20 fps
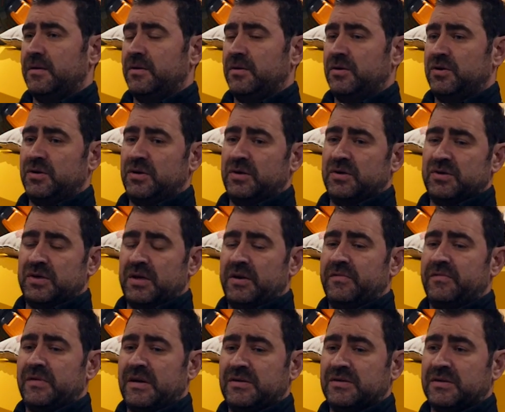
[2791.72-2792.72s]
you see
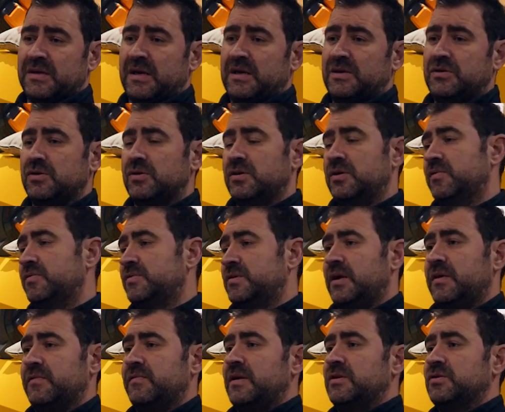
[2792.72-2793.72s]
friends get injured and you
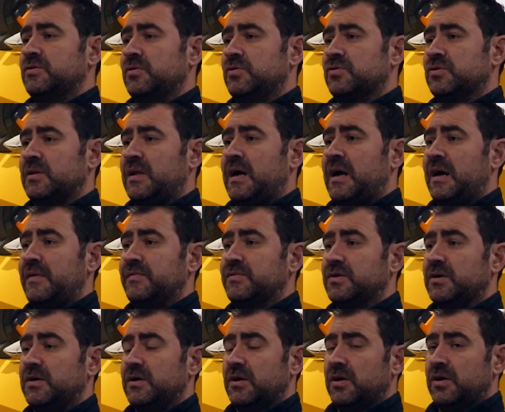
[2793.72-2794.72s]
see friends lose their
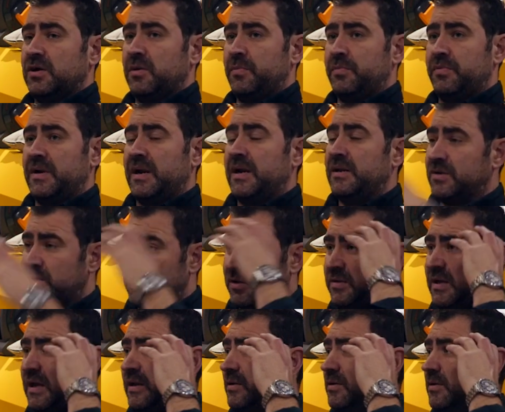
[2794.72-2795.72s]
lives, your brain can
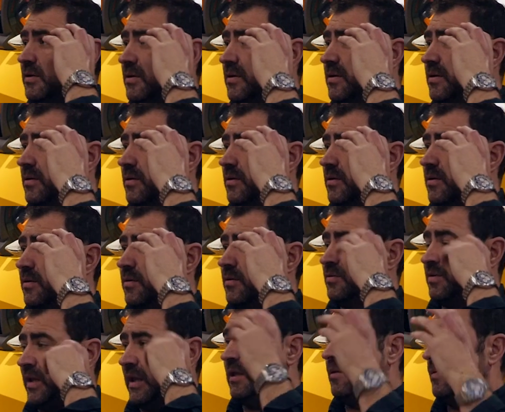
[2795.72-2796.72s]
then
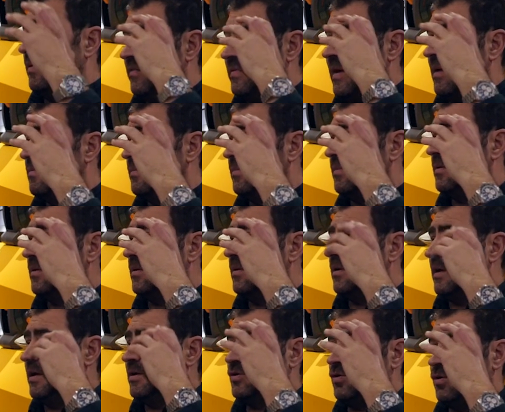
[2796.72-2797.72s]
deal with them
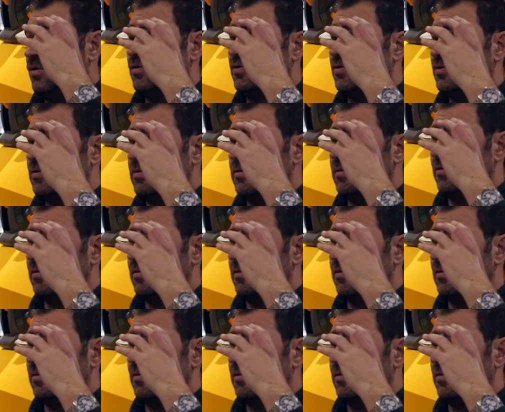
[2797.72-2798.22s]
issues.